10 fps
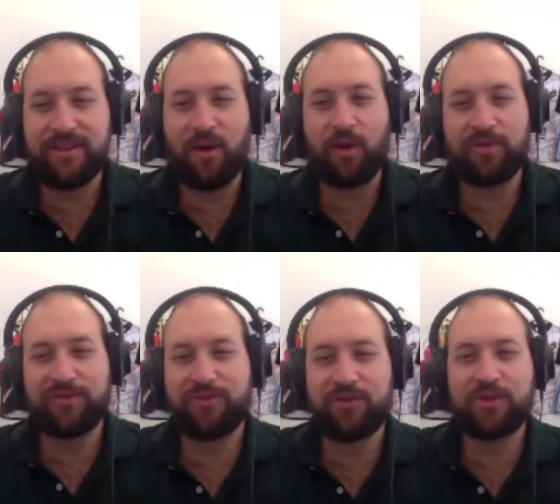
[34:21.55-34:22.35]
our
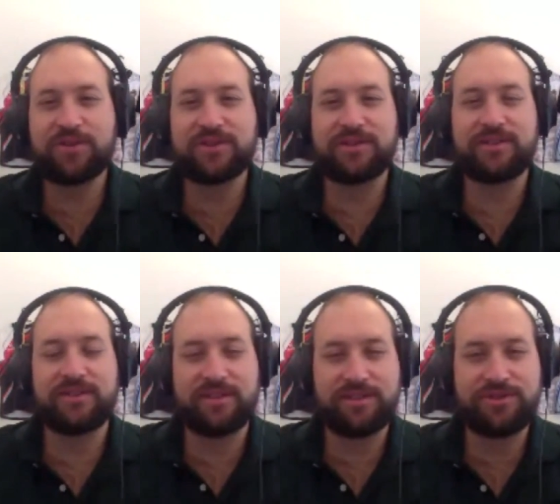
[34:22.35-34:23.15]
first
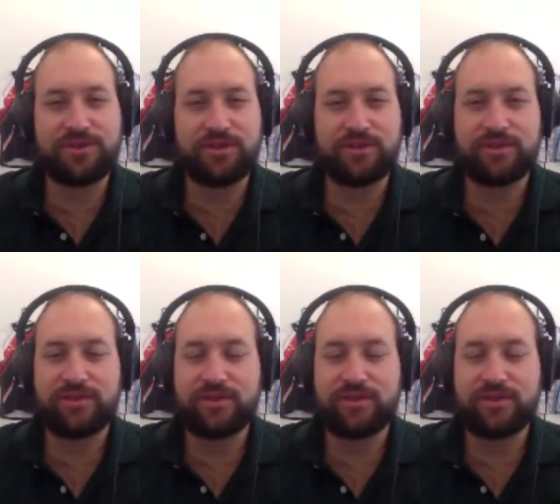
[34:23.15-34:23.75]
edition